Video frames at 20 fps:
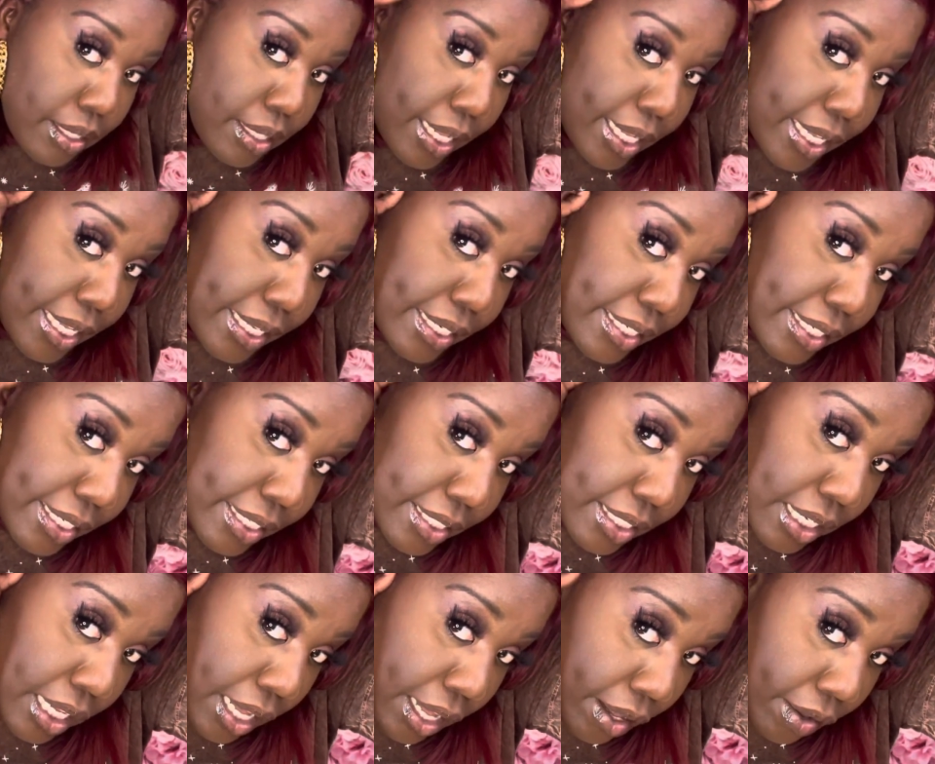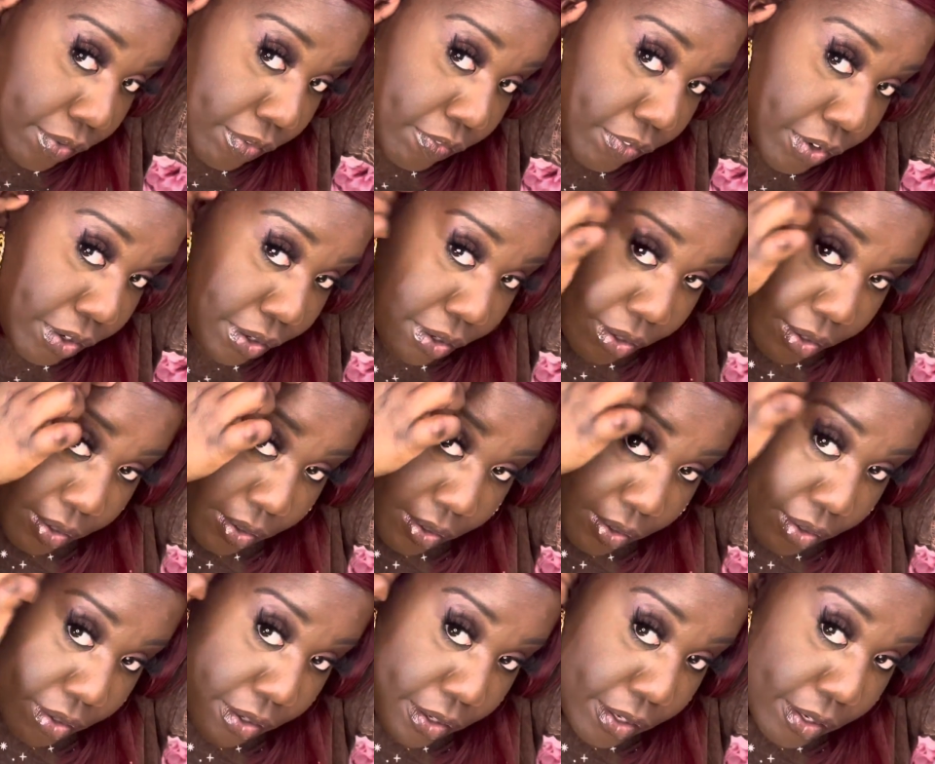Like it didn't cover
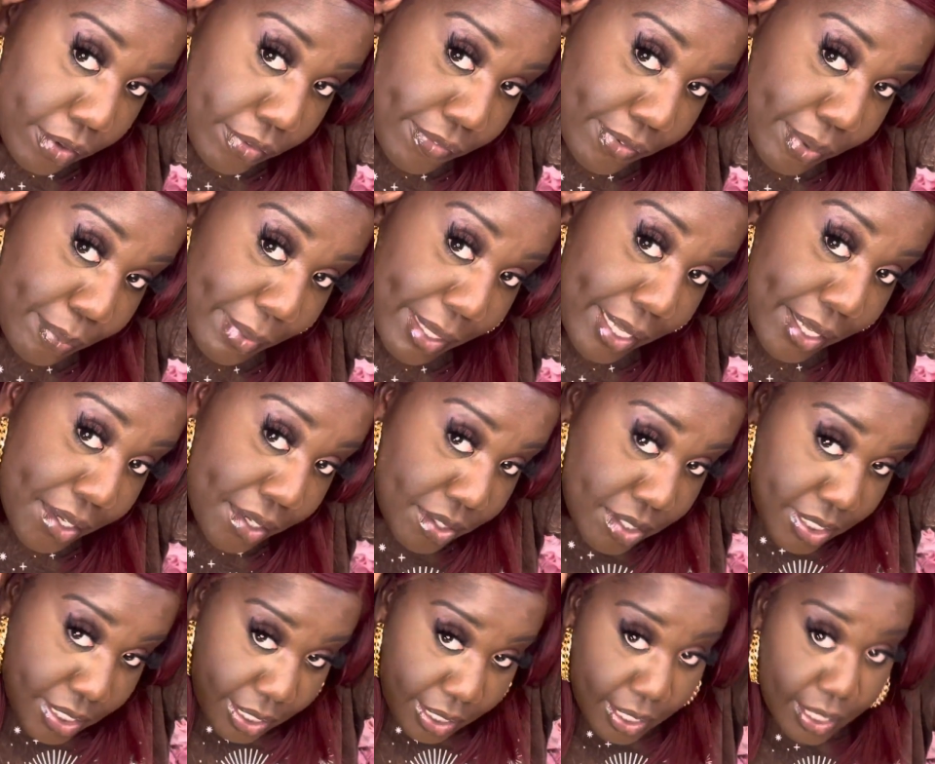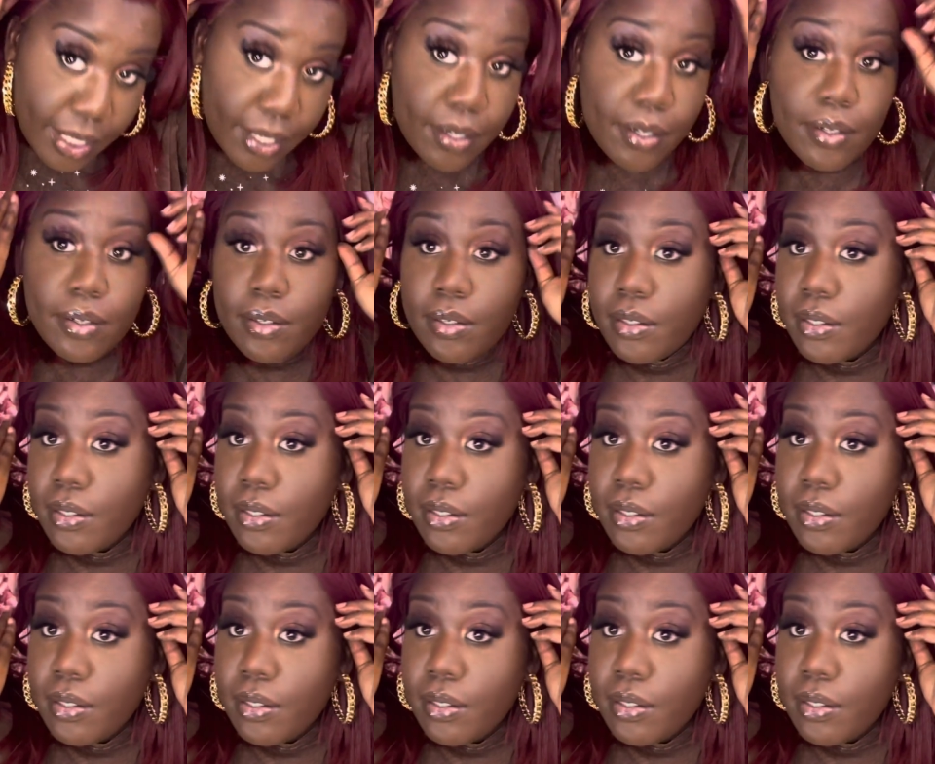from ear to ear.